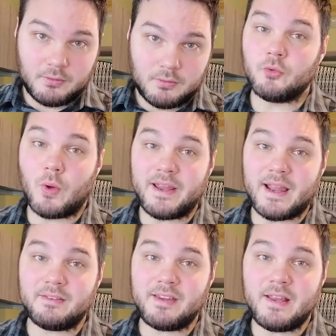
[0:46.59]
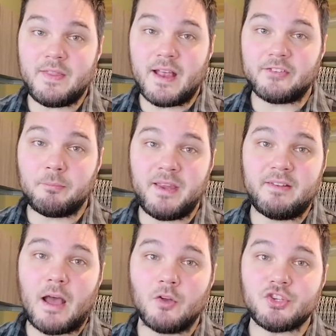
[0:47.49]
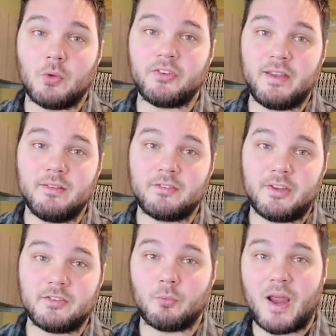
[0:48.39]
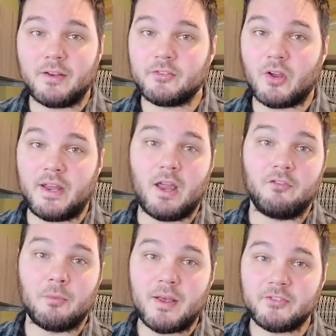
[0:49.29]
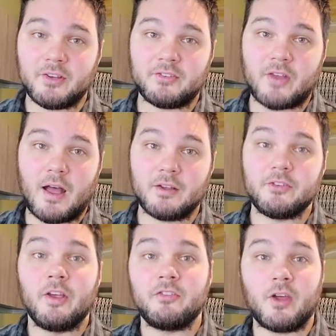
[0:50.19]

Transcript: In 2018, the S&P Dow Jones Indices ran a study of domestic stocks